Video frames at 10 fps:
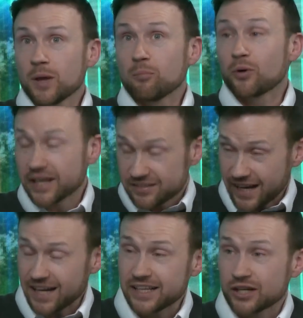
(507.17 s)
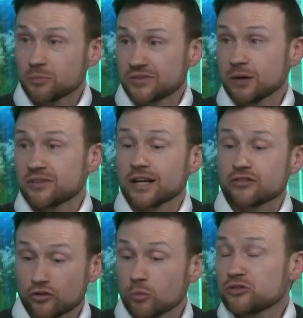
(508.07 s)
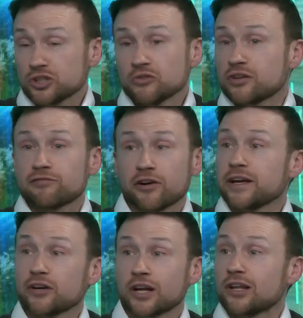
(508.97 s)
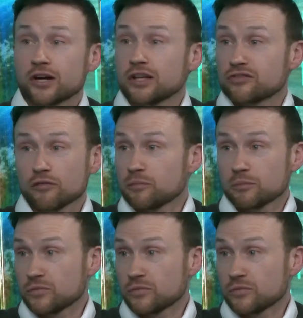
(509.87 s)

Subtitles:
But exactly, it comes down to that. Some students are very good at learning some